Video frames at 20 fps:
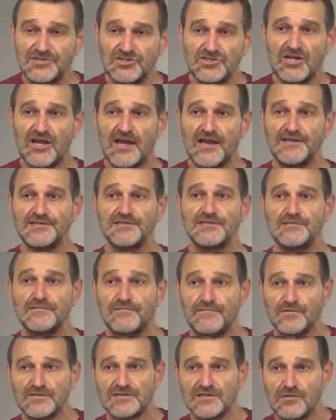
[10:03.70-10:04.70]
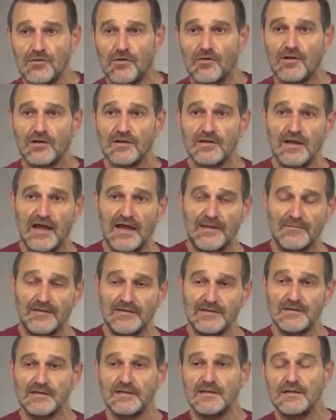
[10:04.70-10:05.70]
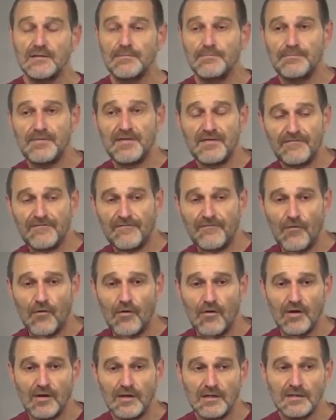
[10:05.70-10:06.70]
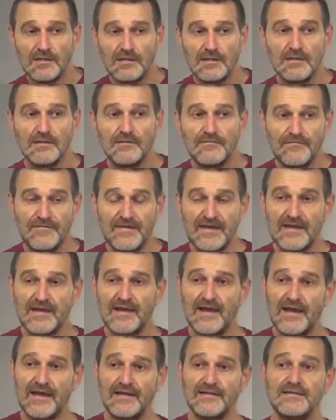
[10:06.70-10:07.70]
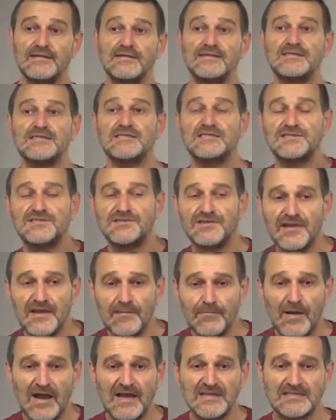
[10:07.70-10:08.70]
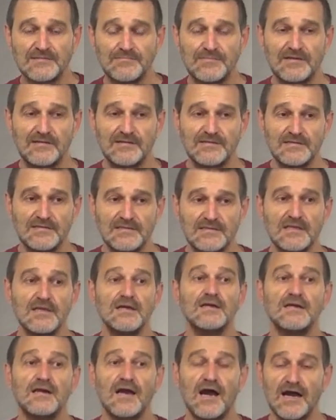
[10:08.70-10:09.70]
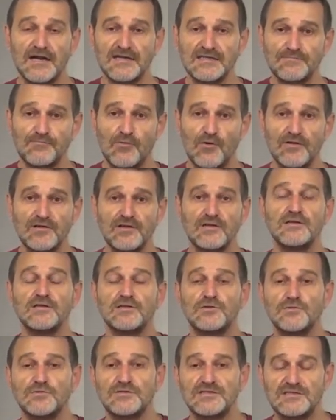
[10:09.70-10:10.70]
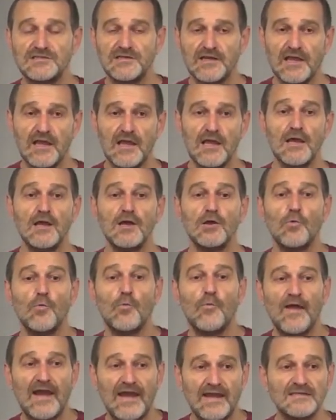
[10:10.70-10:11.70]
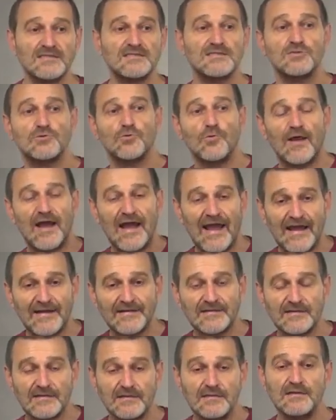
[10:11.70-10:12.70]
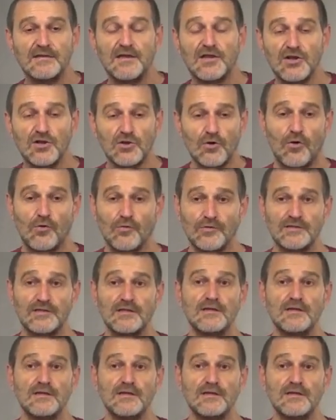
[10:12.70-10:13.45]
changed for the local alignment. Before, we had 3 possibilities corresponding to 3 ways to enter a node,